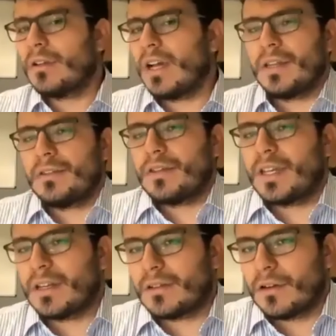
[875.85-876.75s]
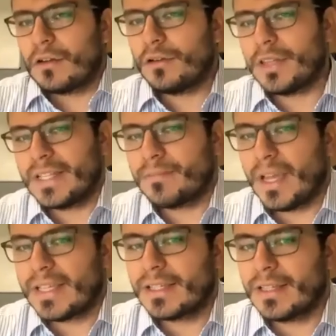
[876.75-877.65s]
And you can conclude that it's
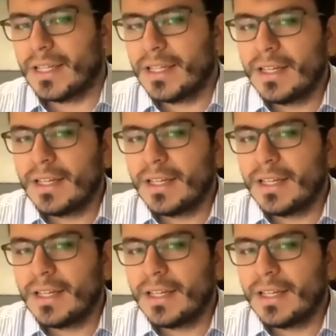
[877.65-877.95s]
basically